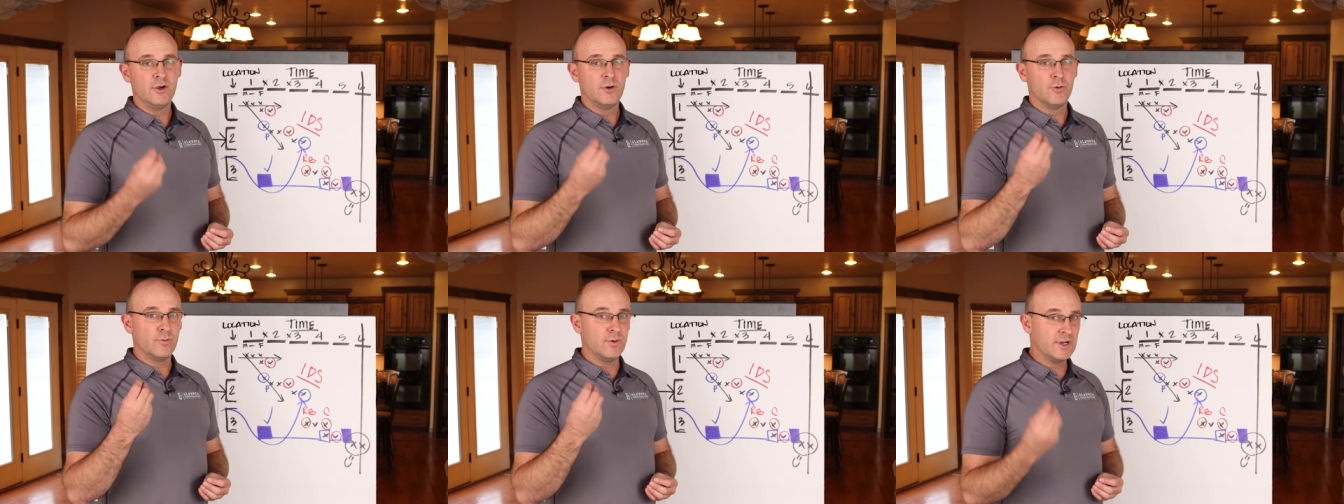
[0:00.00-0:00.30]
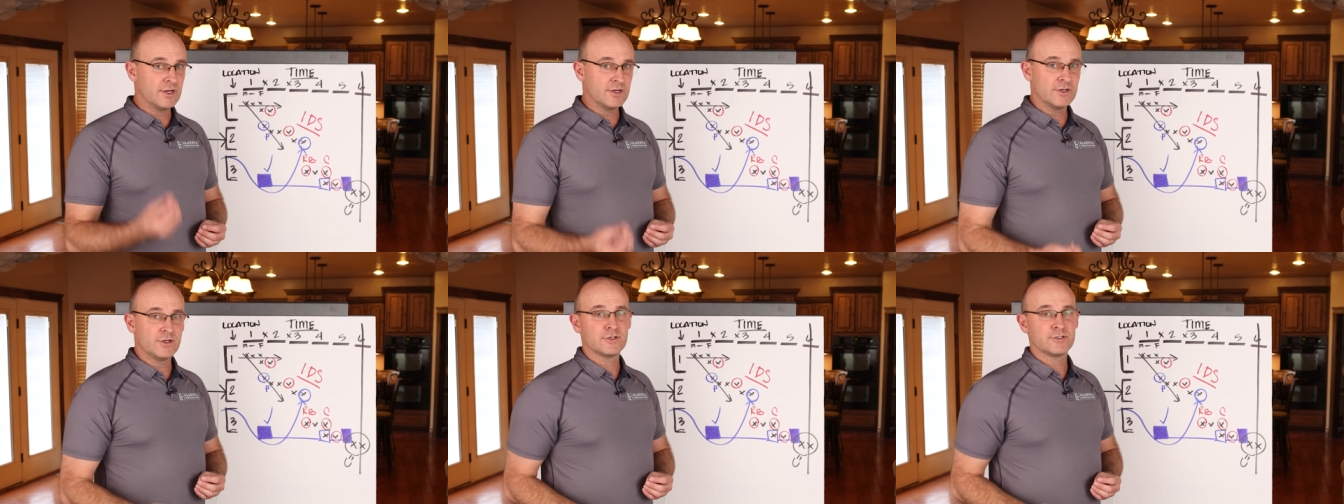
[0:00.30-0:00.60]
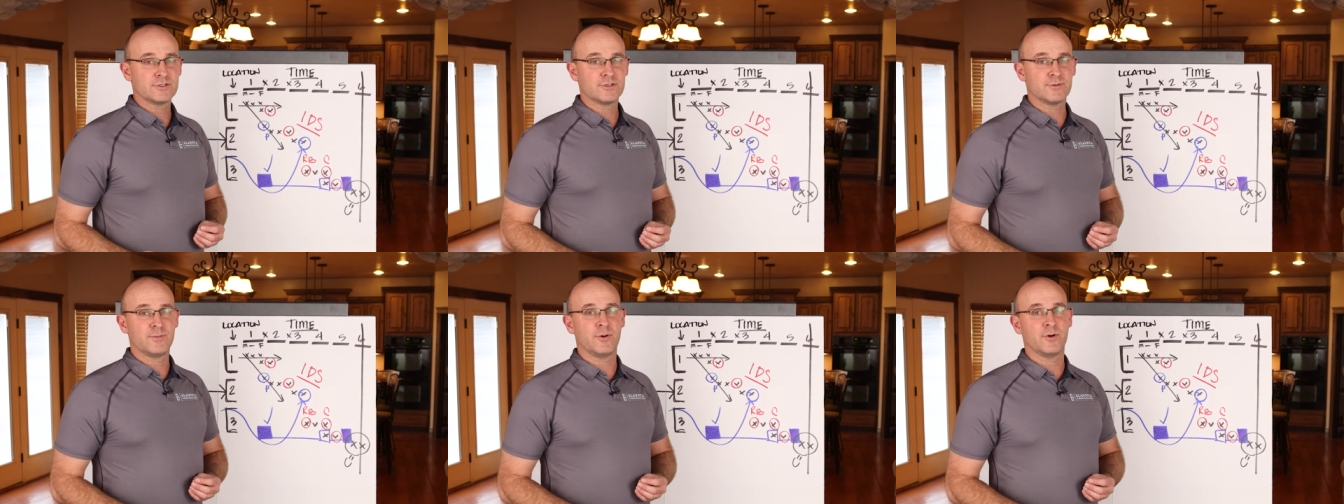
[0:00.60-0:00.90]
We are your
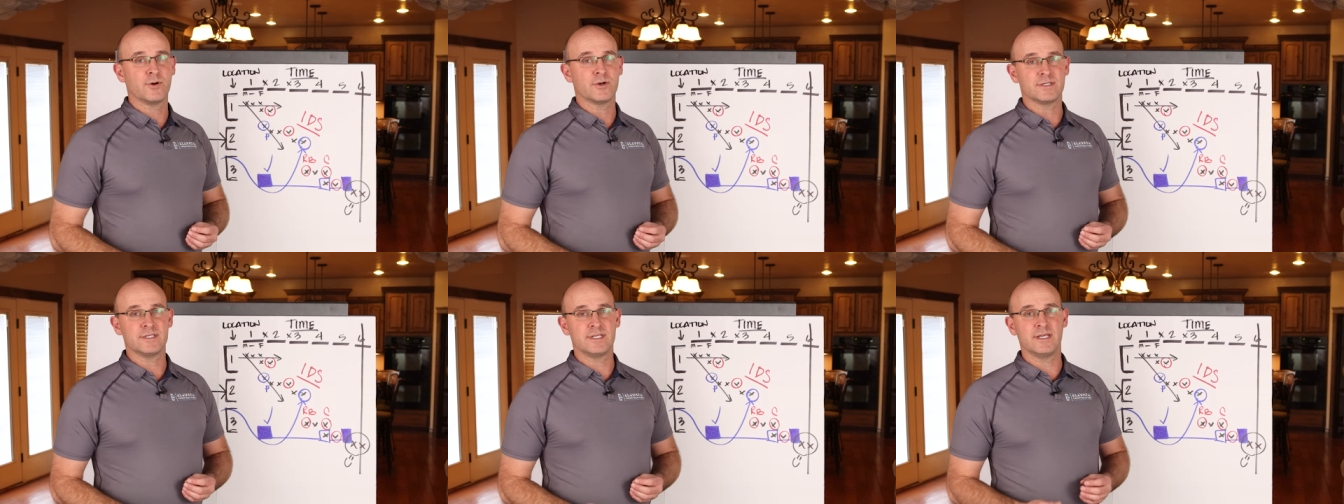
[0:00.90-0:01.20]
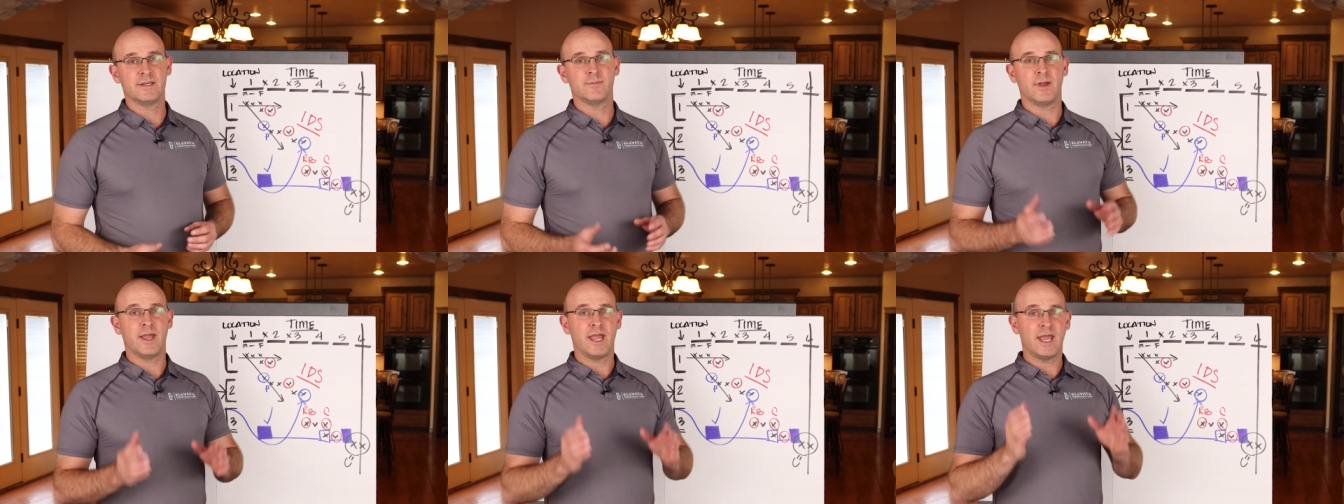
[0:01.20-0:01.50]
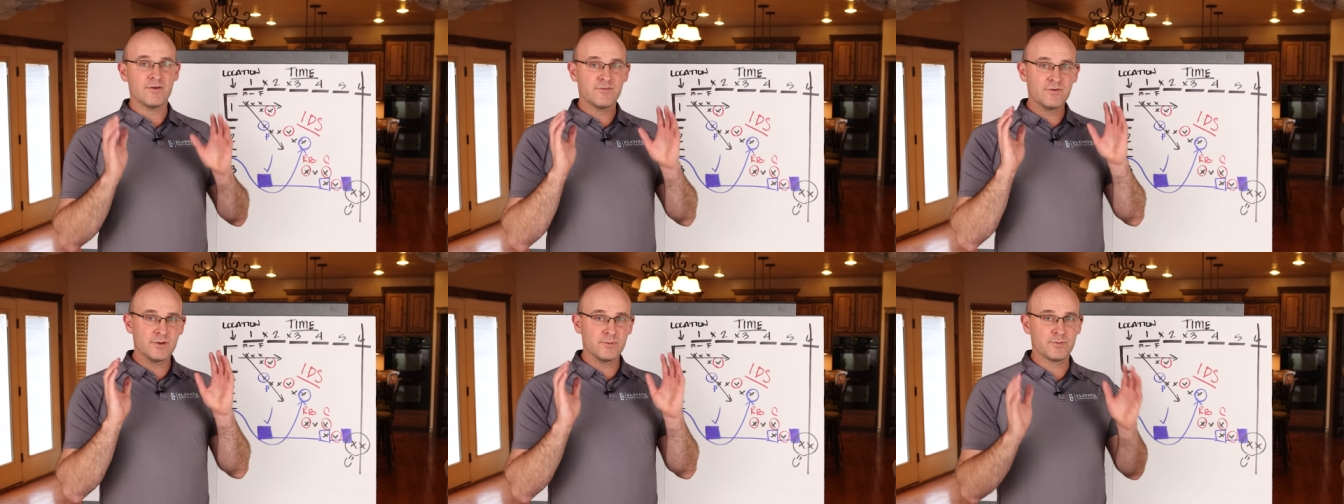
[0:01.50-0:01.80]
support team.
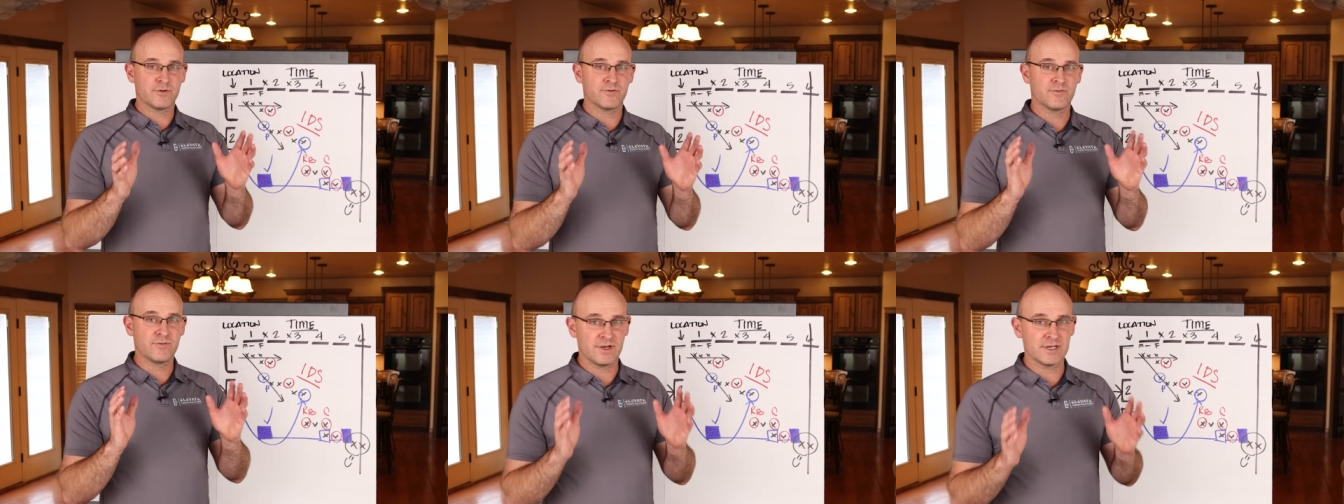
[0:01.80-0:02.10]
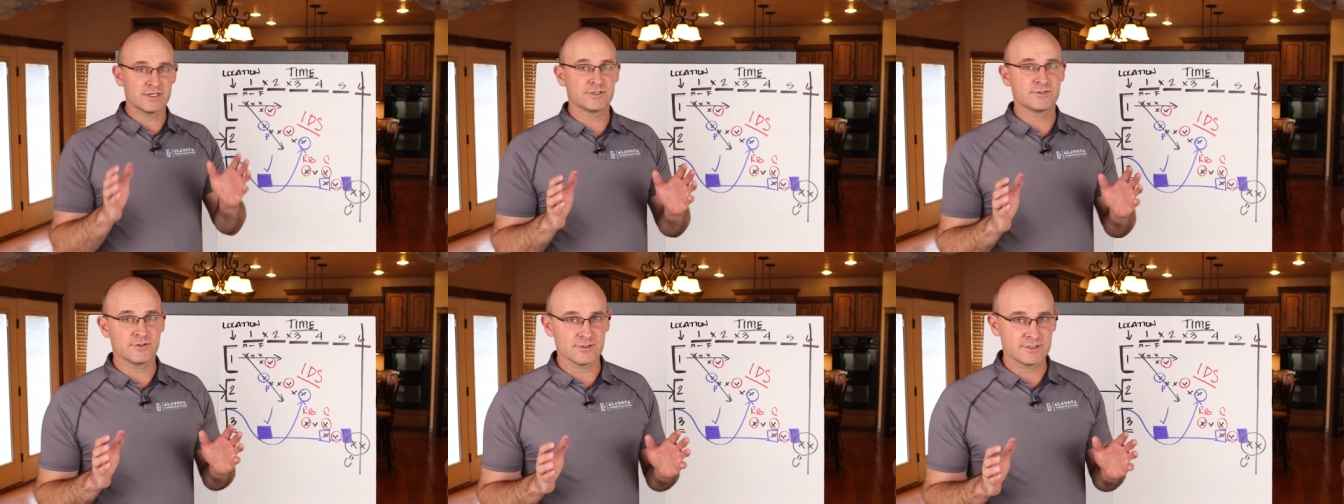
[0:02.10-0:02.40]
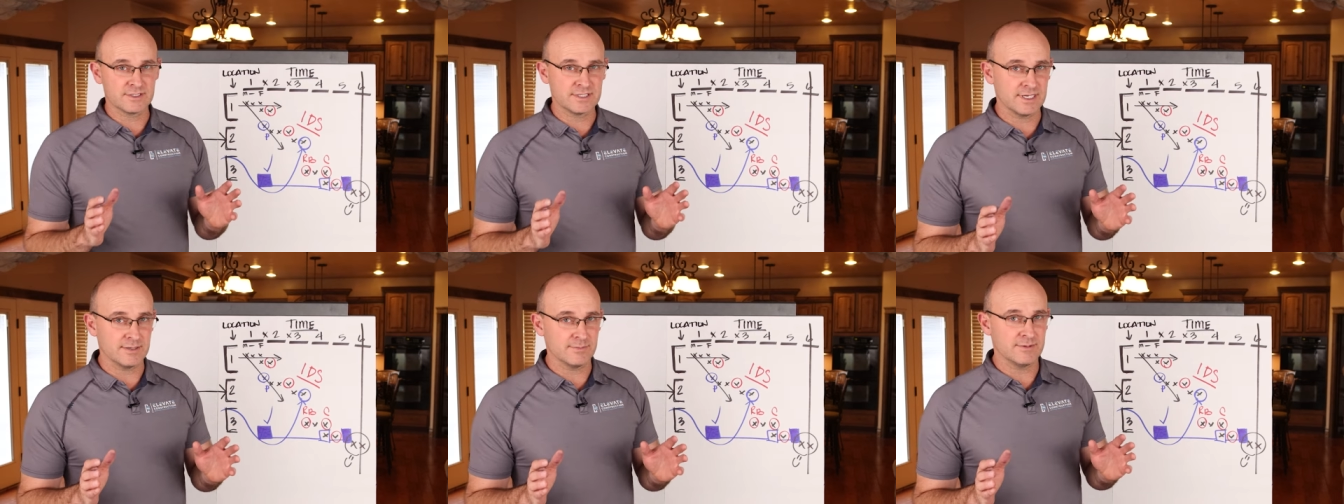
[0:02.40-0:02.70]
Every professional
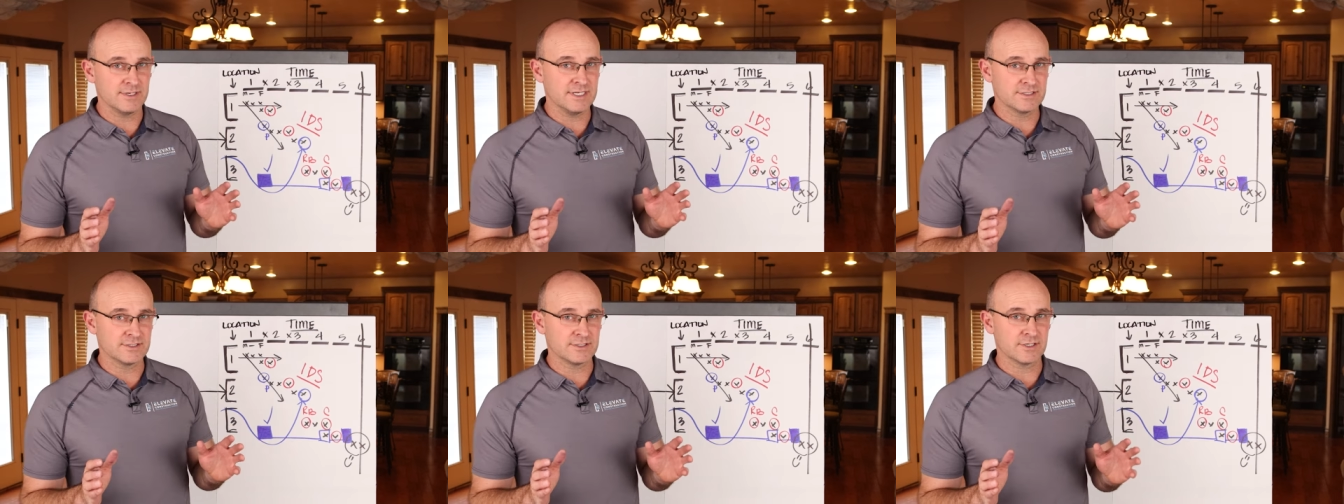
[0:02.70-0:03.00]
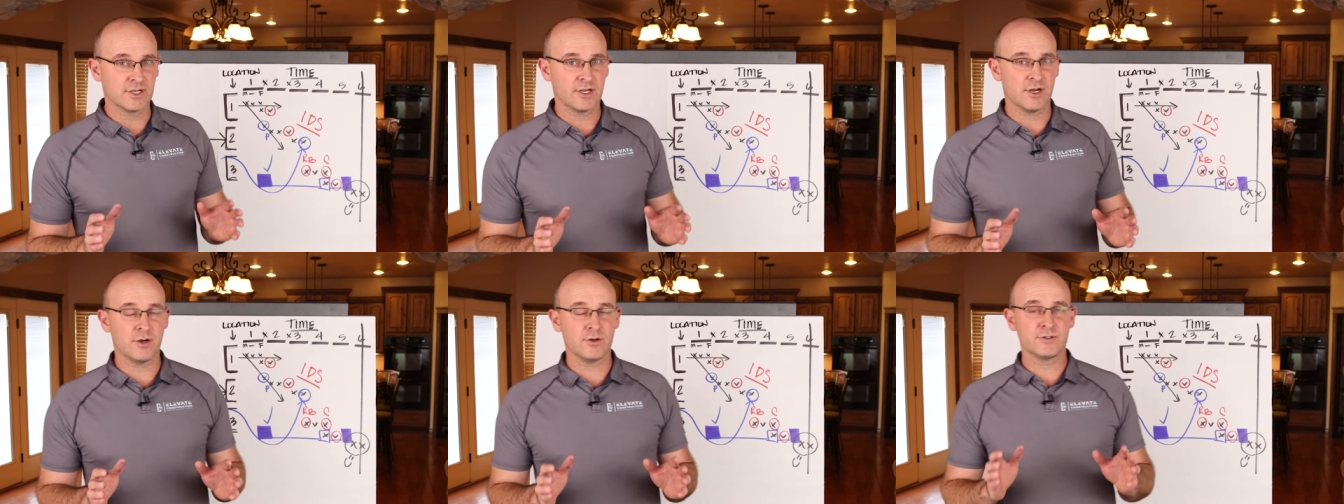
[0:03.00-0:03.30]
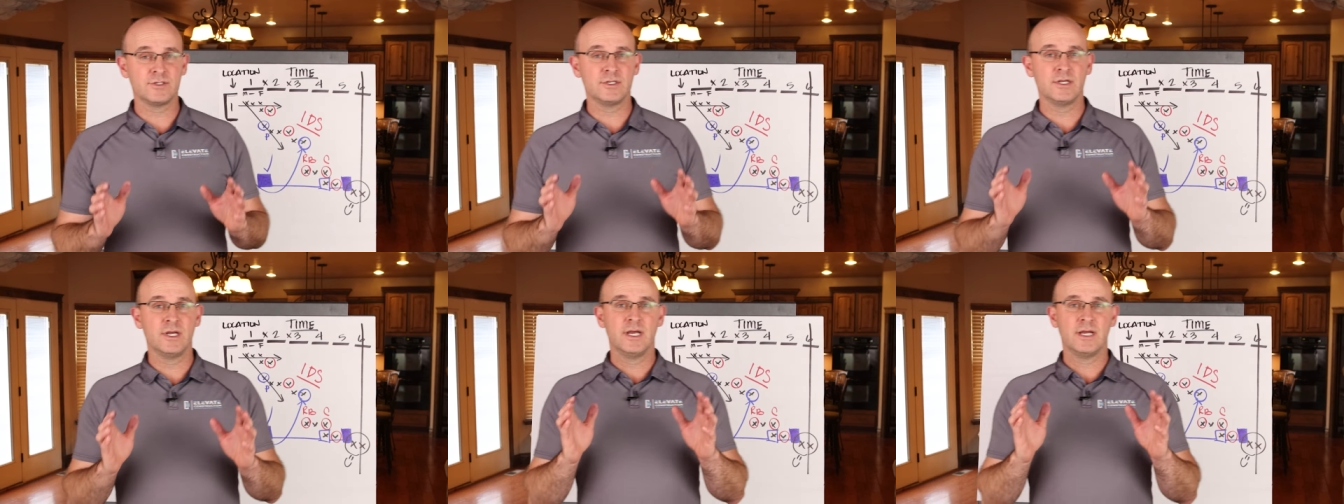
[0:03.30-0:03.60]
team needs a
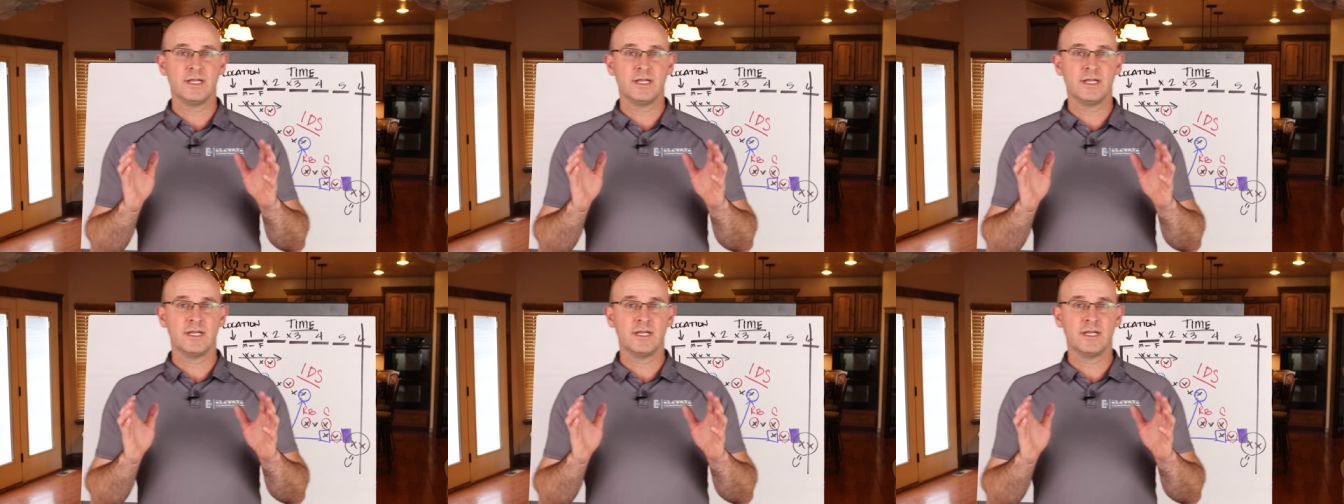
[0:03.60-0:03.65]
coach,